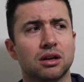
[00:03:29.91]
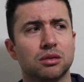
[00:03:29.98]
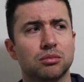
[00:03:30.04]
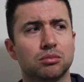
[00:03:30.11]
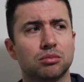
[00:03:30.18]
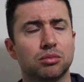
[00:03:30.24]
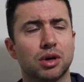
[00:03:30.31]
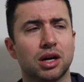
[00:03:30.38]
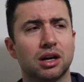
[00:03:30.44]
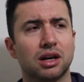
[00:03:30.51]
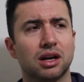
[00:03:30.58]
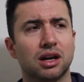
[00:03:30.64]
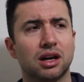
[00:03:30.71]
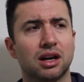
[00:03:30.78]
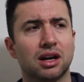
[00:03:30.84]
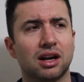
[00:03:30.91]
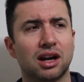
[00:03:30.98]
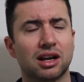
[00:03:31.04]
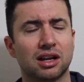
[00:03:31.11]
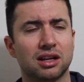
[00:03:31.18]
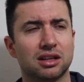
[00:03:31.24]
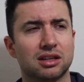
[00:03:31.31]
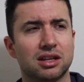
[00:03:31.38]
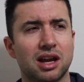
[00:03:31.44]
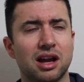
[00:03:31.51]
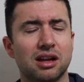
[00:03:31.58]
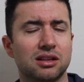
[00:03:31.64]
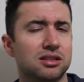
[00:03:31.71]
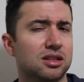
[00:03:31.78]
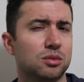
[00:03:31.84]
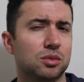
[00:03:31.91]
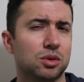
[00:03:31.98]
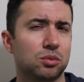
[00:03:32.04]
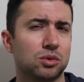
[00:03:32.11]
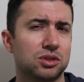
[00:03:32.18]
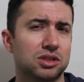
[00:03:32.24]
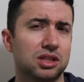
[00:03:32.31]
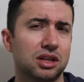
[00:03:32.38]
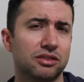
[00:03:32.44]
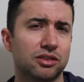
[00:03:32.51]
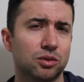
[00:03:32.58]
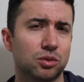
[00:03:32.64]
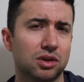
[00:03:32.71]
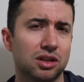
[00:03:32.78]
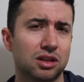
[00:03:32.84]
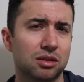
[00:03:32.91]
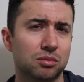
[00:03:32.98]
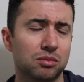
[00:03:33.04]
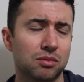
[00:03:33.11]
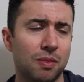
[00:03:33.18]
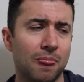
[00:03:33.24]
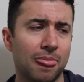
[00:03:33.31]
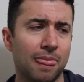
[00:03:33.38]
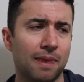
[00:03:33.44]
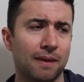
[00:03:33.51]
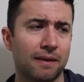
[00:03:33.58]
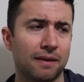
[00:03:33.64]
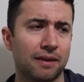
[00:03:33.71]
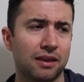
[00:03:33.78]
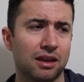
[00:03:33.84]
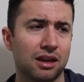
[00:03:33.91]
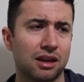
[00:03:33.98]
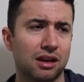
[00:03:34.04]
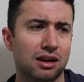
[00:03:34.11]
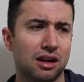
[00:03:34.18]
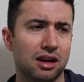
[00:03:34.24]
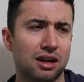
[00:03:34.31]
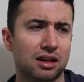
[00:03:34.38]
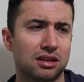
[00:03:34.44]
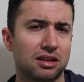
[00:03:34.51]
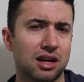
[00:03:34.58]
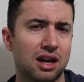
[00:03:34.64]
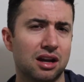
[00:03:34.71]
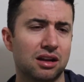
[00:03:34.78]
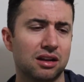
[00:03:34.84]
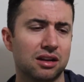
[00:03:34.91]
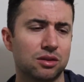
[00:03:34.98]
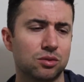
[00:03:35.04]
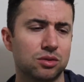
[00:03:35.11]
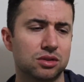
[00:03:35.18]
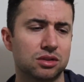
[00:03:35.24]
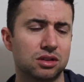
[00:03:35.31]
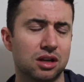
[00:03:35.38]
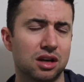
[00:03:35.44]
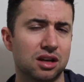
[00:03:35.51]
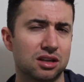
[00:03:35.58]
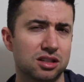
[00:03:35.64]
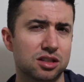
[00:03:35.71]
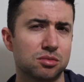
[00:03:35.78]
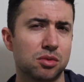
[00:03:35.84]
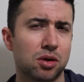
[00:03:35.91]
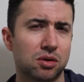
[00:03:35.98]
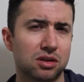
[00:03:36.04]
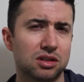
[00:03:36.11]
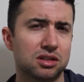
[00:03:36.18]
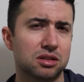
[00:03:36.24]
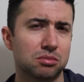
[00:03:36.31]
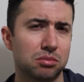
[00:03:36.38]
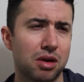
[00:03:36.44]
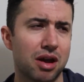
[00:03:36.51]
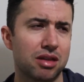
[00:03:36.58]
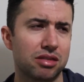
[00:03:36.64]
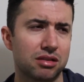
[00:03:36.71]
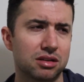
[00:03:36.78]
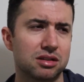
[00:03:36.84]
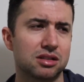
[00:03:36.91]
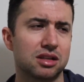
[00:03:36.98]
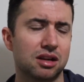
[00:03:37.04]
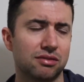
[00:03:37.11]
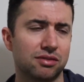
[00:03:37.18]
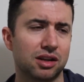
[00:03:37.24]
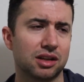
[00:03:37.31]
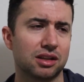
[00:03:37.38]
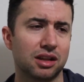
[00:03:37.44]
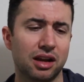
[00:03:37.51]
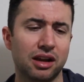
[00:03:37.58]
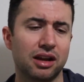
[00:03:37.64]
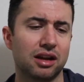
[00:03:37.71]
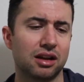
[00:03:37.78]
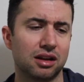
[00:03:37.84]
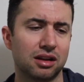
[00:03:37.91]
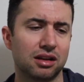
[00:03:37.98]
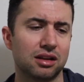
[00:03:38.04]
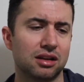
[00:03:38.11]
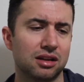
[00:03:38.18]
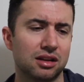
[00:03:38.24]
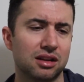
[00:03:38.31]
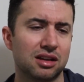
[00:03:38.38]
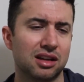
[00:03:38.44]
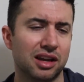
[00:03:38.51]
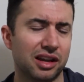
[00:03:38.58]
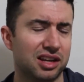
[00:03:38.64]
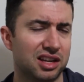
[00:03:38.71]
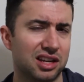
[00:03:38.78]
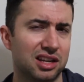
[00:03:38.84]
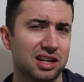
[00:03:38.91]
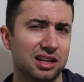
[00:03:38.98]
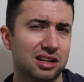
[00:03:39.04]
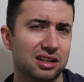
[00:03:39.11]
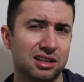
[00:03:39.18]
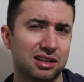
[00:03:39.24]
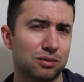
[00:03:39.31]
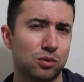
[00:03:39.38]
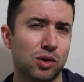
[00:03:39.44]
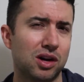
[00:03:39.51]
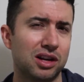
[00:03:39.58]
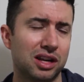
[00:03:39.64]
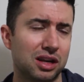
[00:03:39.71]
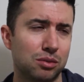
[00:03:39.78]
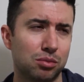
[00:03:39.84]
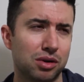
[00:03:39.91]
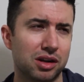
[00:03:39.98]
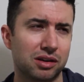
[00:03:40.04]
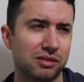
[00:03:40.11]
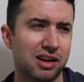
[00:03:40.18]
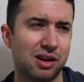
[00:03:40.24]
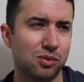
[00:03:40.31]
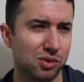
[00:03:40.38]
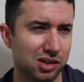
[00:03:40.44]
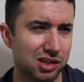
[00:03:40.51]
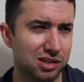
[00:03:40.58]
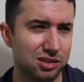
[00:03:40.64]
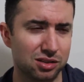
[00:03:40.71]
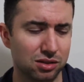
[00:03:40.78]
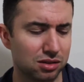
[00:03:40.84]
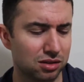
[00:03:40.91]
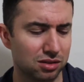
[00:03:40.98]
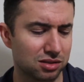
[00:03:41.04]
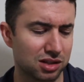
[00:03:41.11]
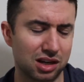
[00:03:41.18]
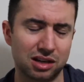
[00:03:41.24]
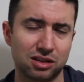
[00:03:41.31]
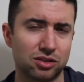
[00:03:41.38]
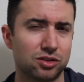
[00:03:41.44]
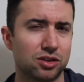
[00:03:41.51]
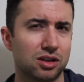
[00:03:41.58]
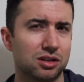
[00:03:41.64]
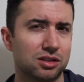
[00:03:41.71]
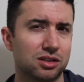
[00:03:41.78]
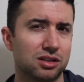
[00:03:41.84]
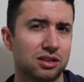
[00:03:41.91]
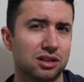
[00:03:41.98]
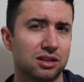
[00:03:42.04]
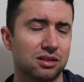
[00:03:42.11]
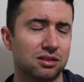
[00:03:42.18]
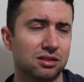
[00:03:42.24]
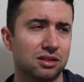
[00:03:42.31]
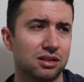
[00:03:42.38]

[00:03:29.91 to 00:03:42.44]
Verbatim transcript: but uh, I could tell something was different with him, and I could tell he was uh, smoking some meth and stuff like that. And he didn't want anybody around when he's doing those kind of drugs, you know.